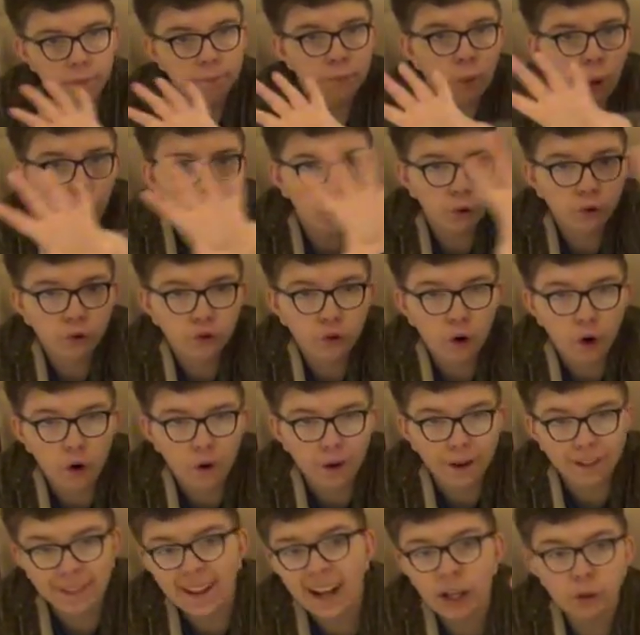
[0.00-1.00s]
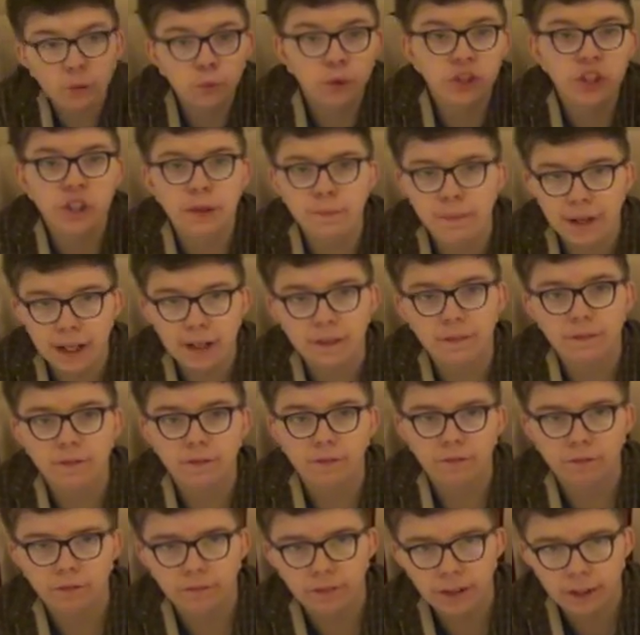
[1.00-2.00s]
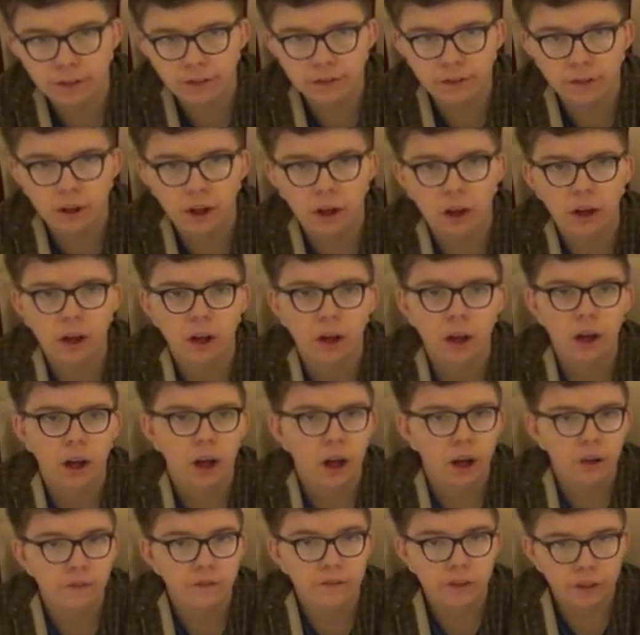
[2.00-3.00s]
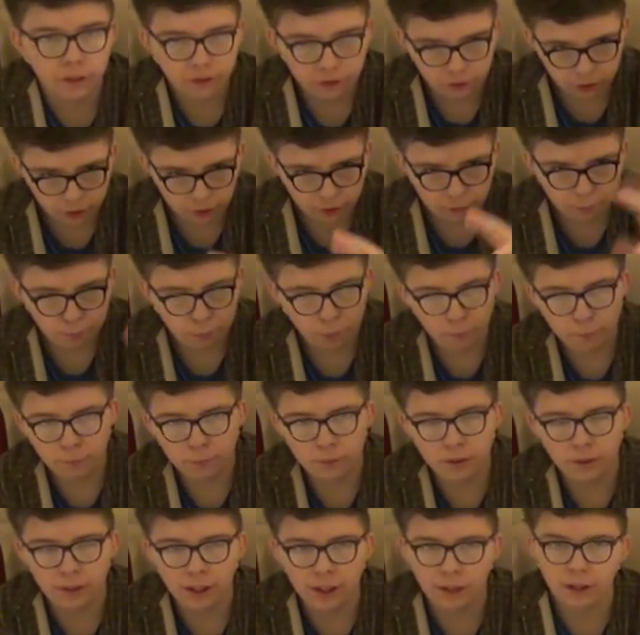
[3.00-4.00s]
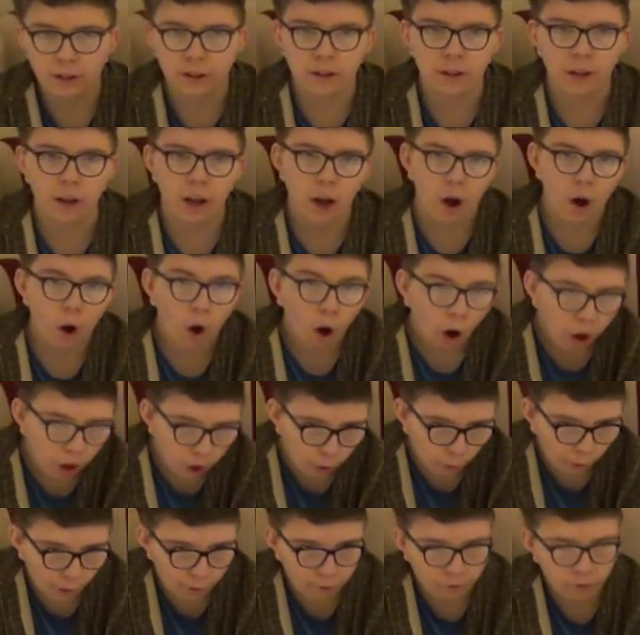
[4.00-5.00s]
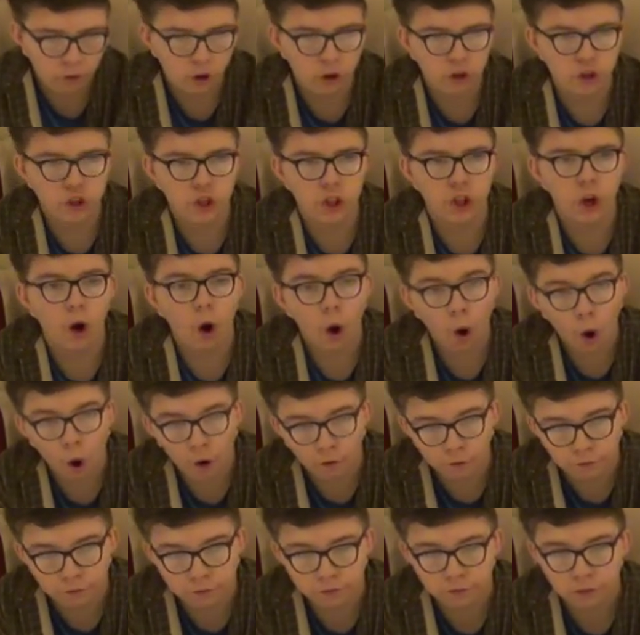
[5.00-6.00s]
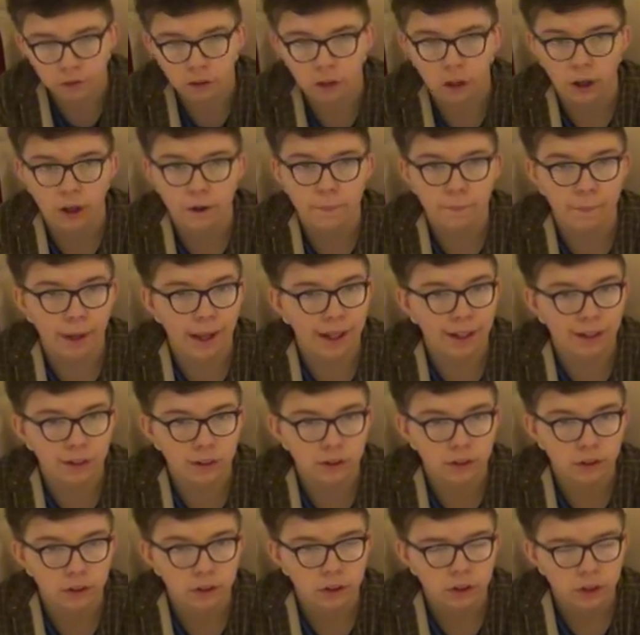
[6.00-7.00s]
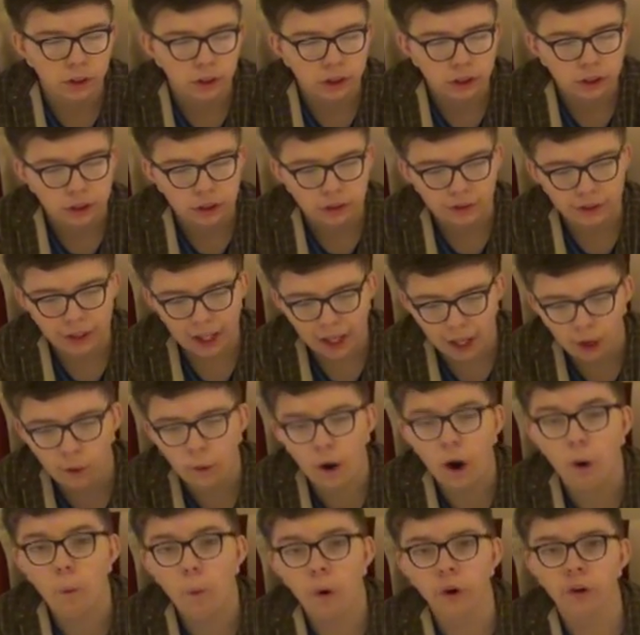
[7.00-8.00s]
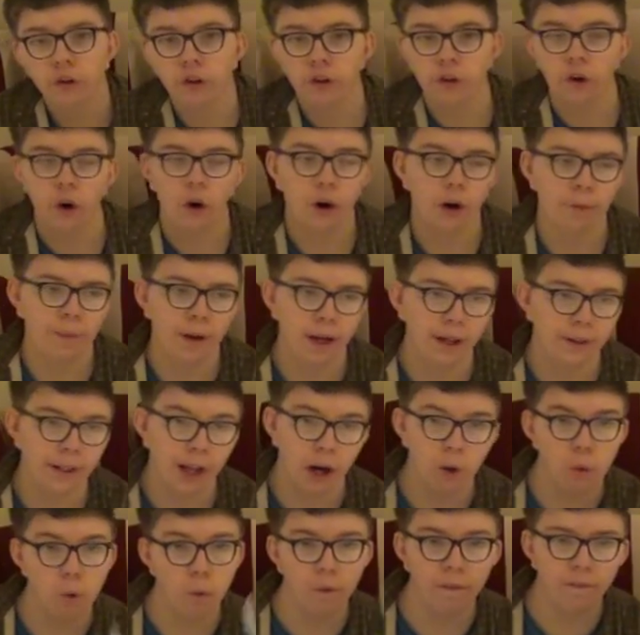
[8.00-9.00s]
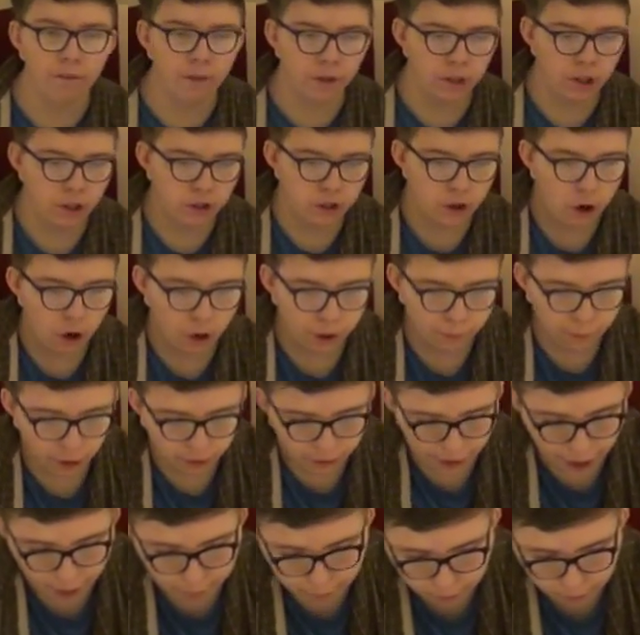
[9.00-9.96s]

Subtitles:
more story, and that's when you meet Vista, and Vista's bumped into a hologram version of Belle. Now, I want to talk about, now that we've finished talking about